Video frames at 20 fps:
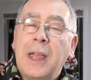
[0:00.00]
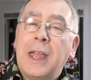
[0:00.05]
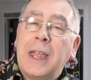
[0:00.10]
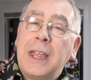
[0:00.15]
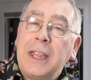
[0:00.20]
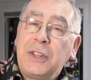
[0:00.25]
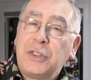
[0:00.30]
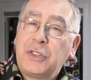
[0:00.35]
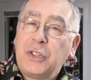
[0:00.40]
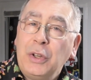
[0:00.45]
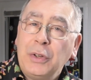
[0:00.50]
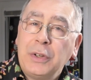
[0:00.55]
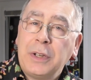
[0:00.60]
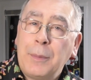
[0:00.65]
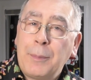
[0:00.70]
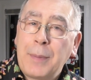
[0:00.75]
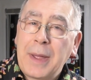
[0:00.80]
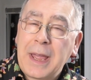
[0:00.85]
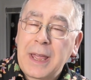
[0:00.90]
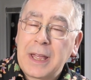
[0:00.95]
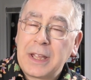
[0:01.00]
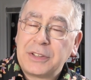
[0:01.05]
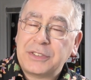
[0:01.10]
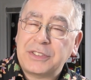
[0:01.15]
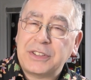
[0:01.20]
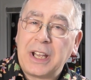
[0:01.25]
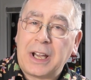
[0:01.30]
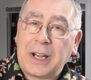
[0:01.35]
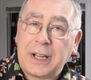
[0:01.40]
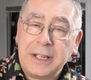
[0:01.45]
It took about a
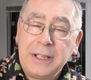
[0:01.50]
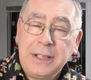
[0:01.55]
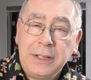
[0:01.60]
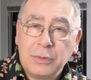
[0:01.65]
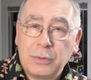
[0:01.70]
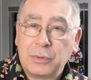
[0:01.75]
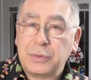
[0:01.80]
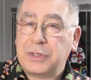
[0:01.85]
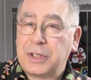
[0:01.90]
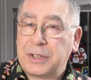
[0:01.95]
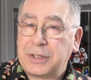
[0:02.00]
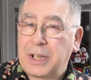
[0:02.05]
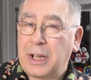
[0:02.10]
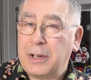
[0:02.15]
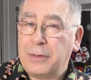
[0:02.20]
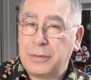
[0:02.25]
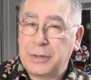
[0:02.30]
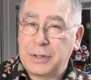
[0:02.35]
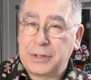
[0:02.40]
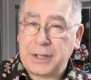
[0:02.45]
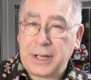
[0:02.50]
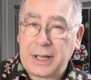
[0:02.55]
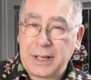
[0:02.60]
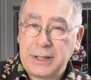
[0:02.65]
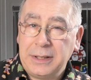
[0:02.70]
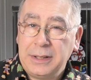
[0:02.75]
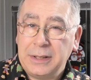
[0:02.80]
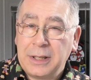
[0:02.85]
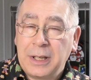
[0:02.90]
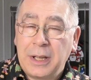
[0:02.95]
day, or just over a
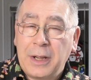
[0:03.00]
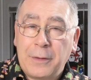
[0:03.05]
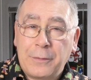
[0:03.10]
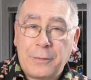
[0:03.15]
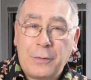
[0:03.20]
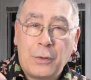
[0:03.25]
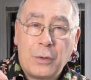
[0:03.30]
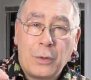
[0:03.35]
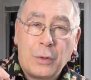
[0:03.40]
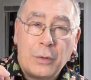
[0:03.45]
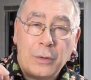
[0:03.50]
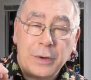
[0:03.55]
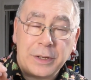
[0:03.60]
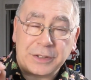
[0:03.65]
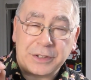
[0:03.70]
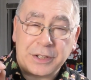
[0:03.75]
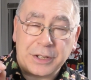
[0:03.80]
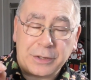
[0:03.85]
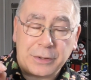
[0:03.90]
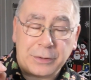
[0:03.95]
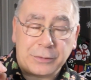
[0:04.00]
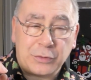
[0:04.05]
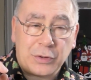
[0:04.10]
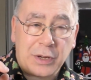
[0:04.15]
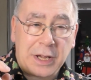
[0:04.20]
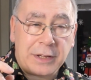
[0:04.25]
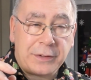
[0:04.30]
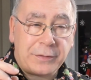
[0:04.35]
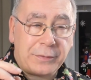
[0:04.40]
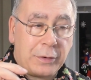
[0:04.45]
day, for it to
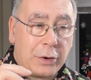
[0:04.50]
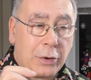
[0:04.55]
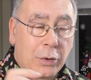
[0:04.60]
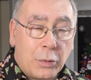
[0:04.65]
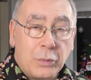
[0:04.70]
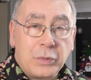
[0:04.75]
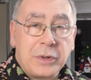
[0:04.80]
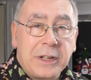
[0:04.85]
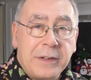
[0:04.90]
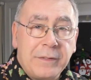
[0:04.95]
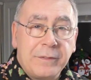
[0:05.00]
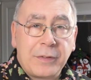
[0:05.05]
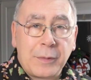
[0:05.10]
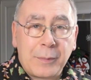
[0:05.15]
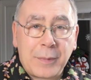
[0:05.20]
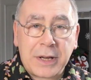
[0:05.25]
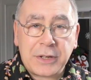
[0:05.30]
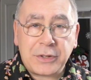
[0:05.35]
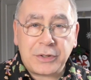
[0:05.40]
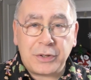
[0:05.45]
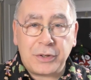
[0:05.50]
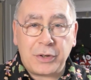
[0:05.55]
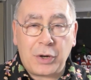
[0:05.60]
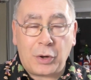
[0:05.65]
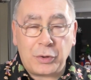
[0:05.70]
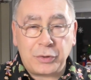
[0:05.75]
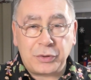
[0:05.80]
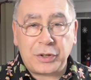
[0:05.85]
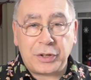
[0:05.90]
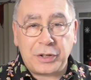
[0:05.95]
transfer all the information
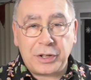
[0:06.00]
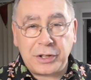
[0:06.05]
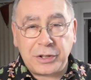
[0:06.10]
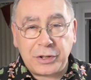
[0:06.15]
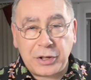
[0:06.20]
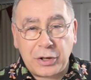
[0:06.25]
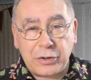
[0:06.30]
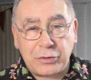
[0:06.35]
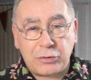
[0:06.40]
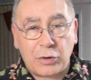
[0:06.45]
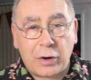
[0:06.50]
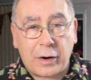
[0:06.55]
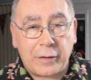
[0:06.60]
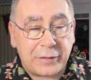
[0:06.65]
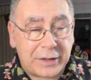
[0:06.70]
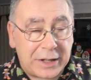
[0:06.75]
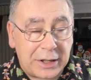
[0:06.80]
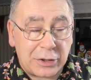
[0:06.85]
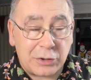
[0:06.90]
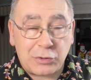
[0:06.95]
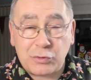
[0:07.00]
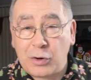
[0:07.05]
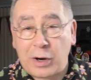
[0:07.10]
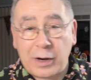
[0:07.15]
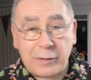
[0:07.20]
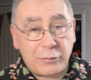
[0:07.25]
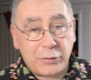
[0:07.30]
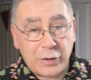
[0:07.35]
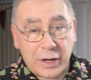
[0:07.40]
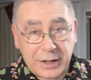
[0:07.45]
onto the new drive, get the
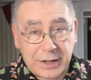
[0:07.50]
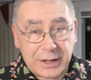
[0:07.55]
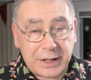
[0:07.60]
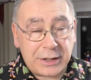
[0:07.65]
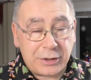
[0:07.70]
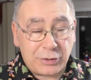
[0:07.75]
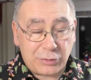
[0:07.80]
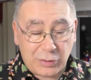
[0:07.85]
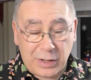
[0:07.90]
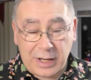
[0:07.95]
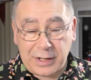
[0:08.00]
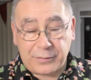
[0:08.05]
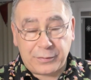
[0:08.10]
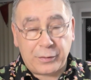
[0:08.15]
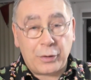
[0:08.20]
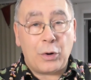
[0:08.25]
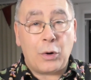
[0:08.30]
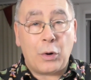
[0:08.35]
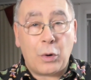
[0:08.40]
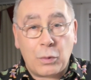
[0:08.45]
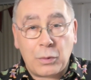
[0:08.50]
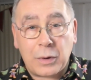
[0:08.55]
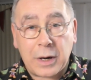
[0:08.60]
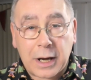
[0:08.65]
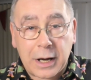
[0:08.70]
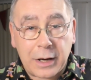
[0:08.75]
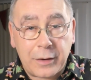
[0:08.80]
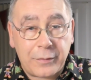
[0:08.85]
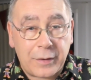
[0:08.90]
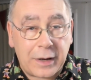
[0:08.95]
drive ready, transfer it all
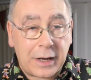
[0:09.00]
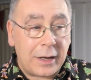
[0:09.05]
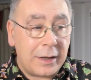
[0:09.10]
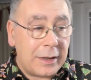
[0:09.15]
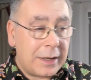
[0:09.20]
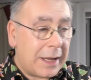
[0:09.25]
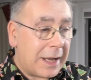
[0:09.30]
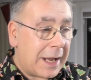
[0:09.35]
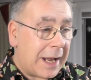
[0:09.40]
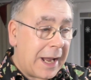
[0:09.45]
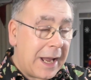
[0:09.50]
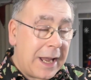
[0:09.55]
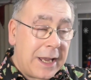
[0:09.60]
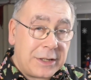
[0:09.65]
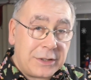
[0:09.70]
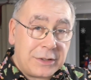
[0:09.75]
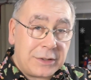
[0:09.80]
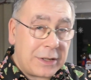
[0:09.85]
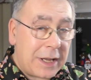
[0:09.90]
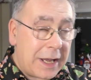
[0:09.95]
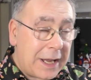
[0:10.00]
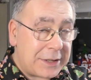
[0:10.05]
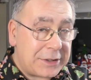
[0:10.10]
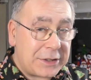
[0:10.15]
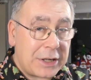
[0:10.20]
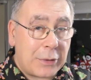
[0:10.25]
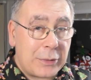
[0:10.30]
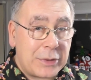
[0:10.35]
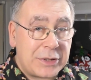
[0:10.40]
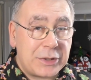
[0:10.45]
over, and had
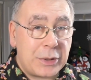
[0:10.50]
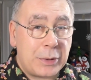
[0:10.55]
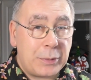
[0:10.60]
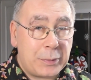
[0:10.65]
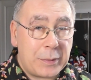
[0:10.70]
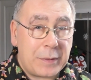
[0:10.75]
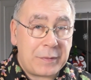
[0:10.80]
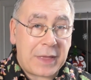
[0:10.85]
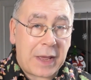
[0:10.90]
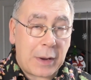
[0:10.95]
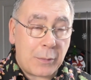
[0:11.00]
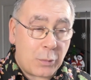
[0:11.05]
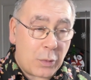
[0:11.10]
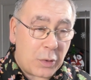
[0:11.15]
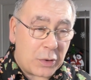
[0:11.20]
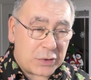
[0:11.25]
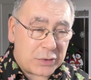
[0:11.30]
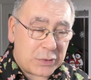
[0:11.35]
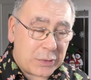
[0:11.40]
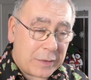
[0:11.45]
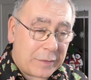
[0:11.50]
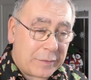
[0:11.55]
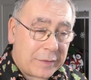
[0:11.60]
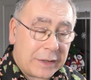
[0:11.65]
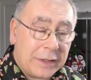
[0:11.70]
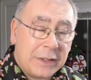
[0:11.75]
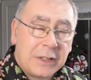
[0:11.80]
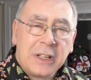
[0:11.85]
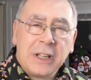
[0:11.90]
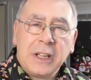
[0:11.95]
no issue with that whatsoever.